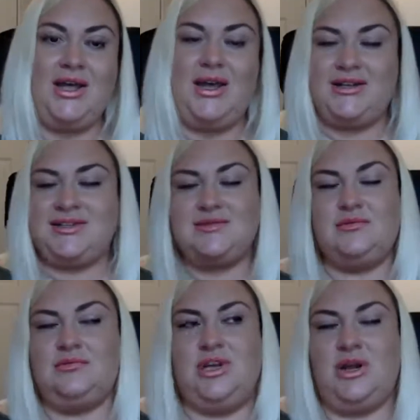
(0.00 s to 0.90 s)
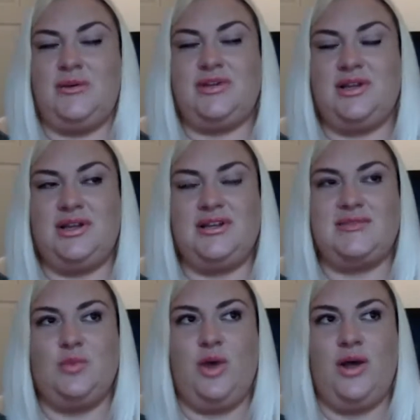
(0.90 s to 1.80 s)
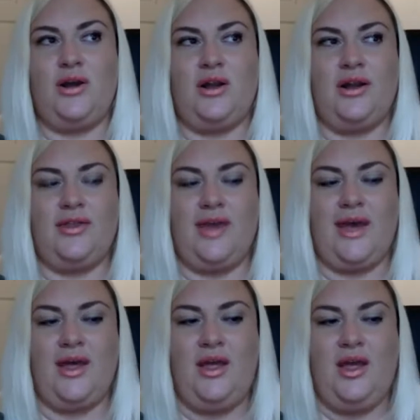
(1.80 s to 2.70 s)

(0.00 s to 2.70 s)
It doesn't, you know, it doesn't work like that.